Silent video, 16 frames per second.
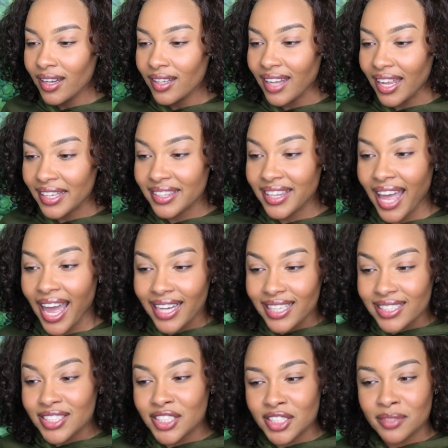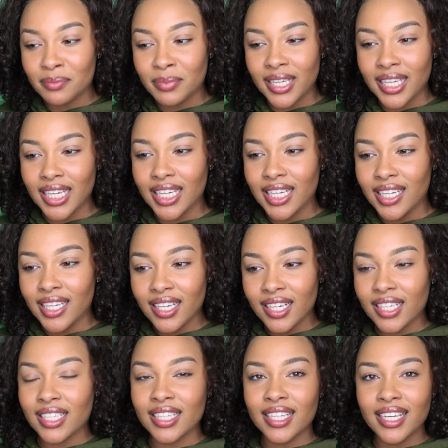Like that should be
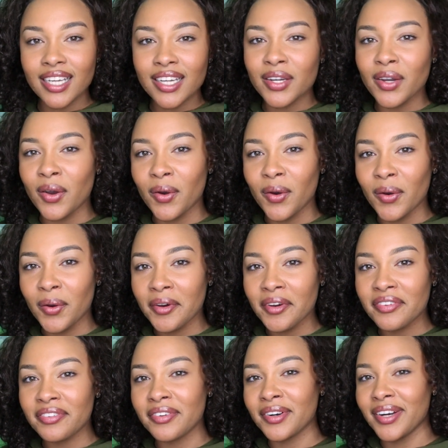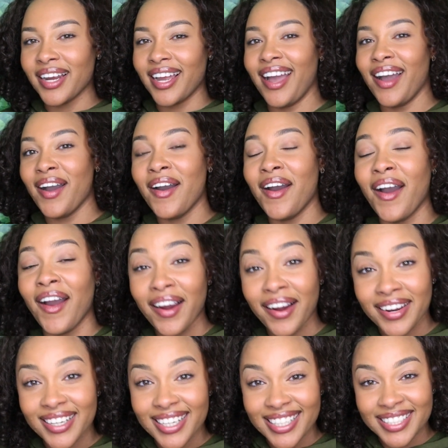illegal for how
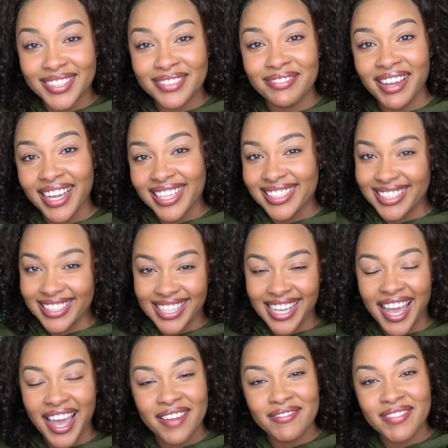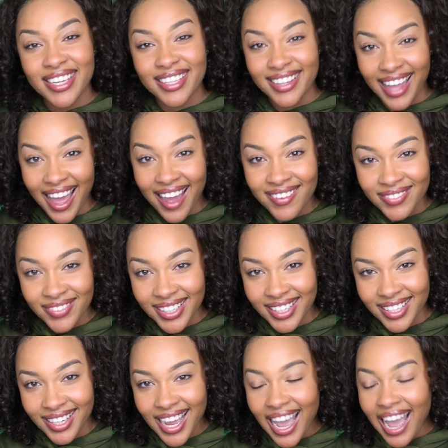hard this man just had me
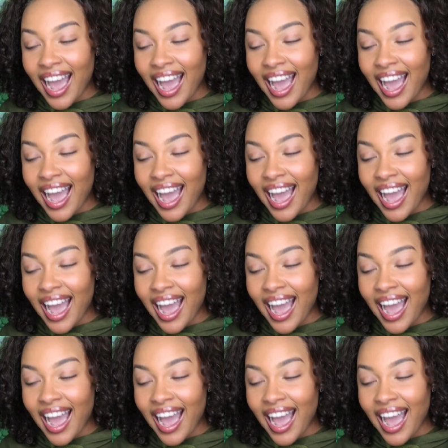laughing.